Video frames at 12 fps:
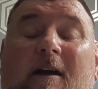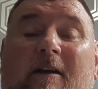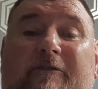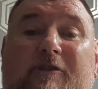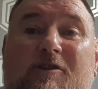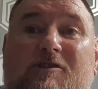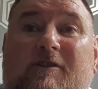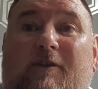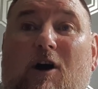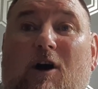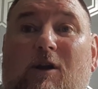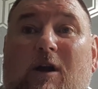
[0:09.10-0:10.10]
First of
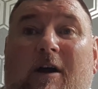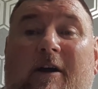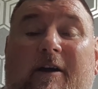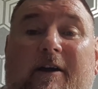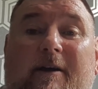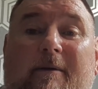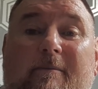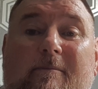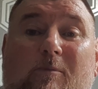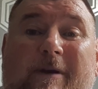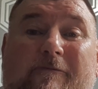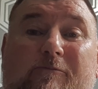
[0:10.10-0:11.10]
all,
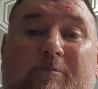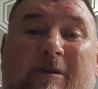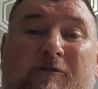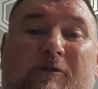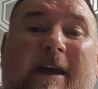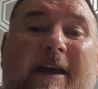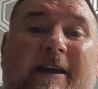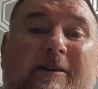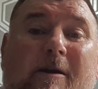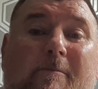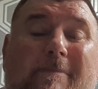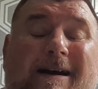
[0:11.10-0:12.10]
we've created
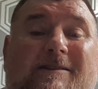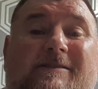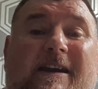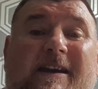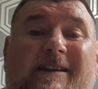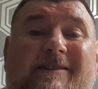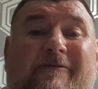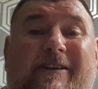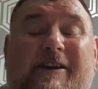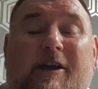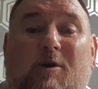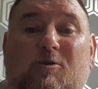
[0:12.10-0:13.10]
a match day
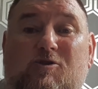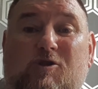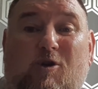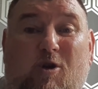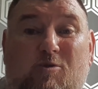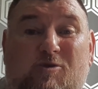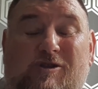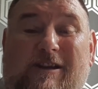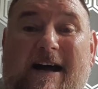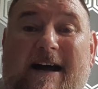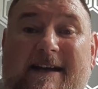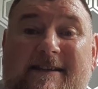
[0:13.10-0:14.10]
video stroke
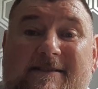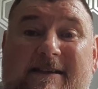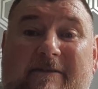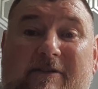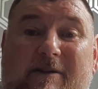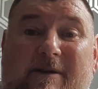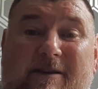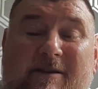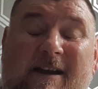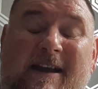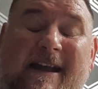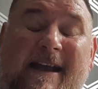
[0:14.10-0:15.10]
slide, give you
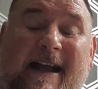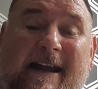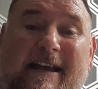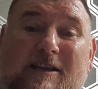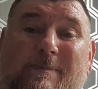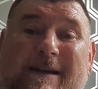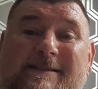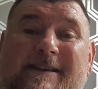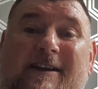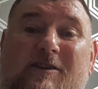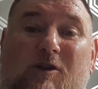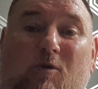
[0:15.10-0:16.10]
an
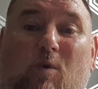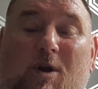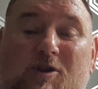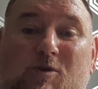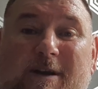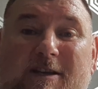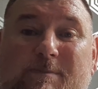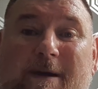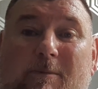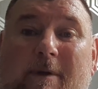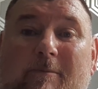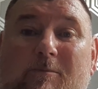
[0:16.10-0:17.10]
expectation of what to
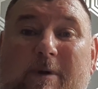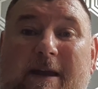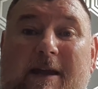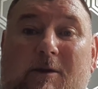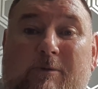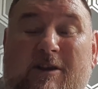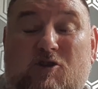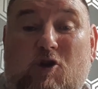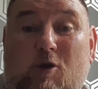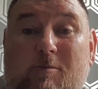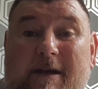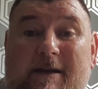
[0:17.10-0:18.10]
expect when we
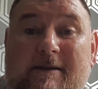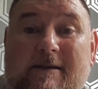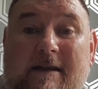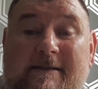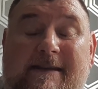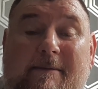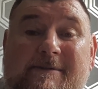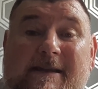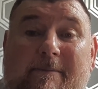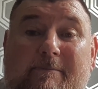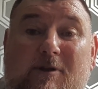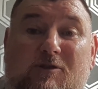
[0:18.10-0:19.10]
resume in
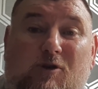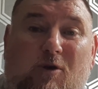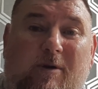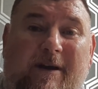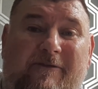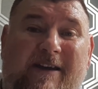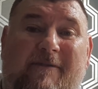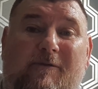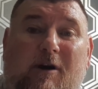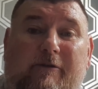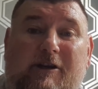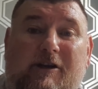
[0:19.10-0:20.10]
September. So if you haven't
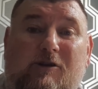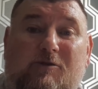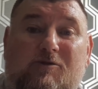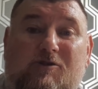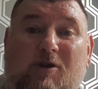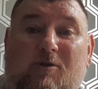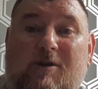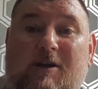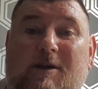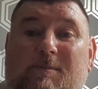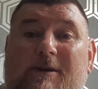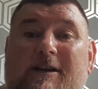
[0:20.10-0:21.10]
already done so, can
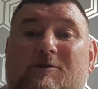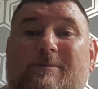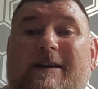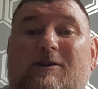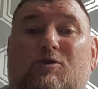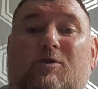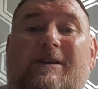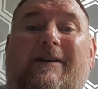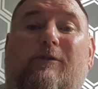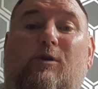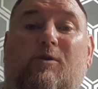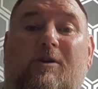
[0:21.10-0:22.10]
you please make sure you
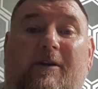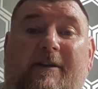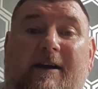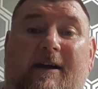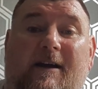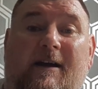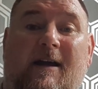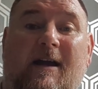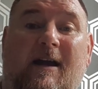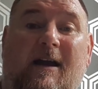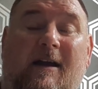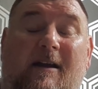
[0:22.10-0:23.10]
have a look at
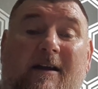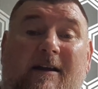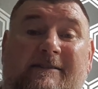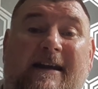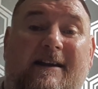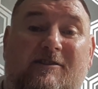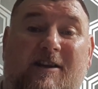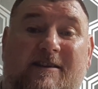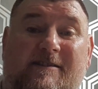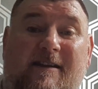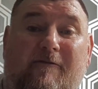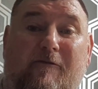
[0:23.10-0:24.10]
that,
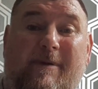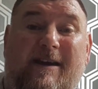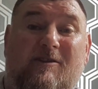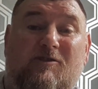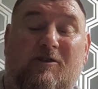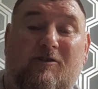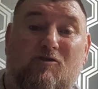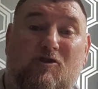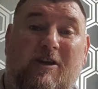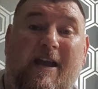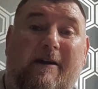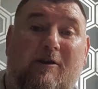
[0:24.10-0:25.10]
digest the information and
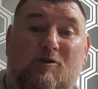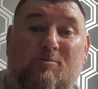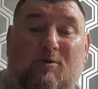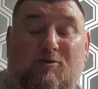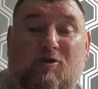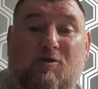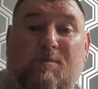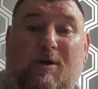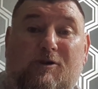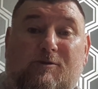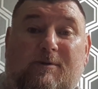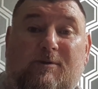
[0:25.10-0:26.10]
share it as much as
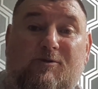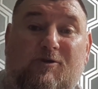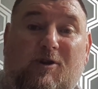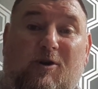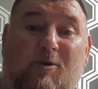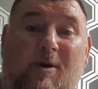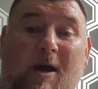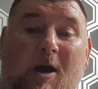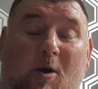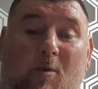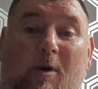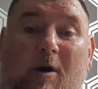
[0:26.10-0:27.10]
possible so
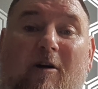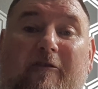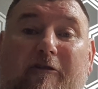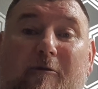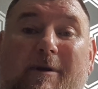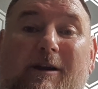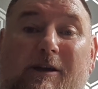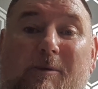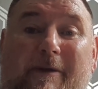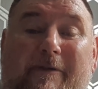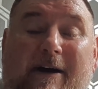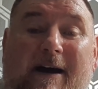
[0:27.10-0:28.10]
we're all familiar
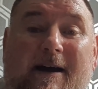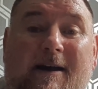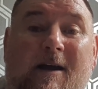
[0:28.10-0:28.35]
with that.